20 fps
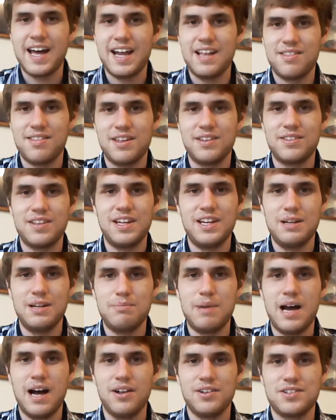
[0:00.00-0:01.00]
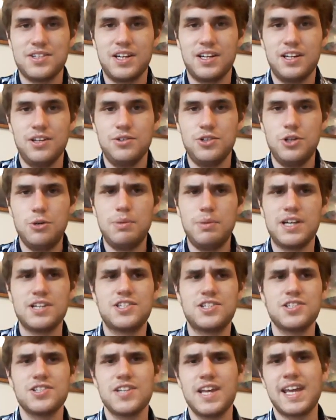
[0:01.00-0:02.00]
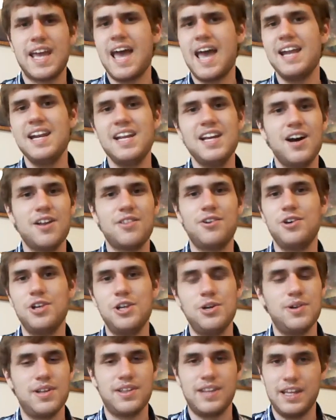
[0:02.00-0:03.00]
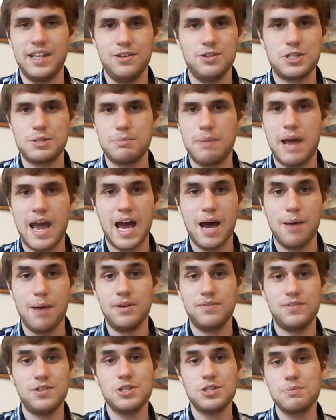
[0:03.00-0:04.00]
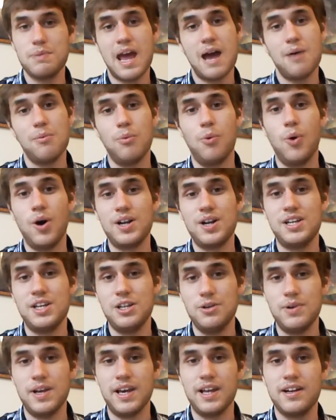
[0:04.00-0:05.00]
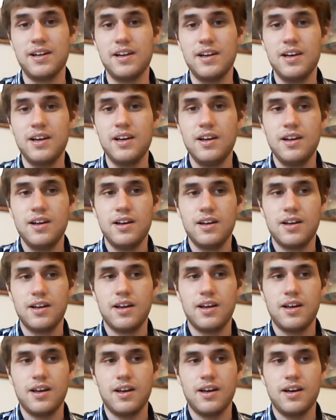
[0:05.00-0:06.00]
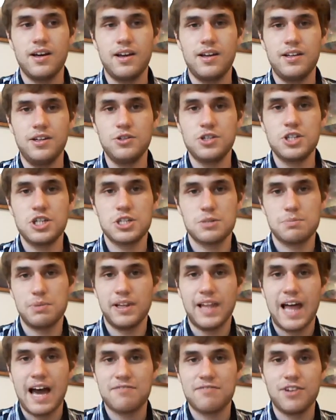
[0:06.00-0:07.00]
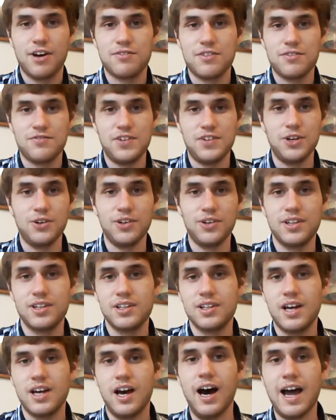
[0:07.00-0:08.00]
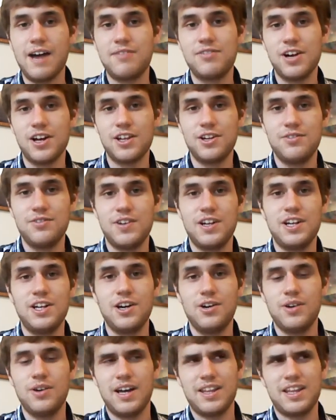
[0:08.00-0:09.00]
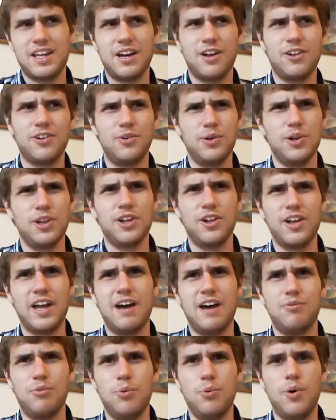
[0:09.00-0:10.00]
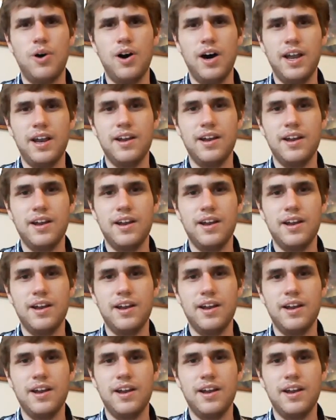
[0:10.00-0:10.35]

and think they need balancing. You do, because just like any other unit that you spam, if you spam one unit, you should just be laughed off the field. Every other video, I think I only have one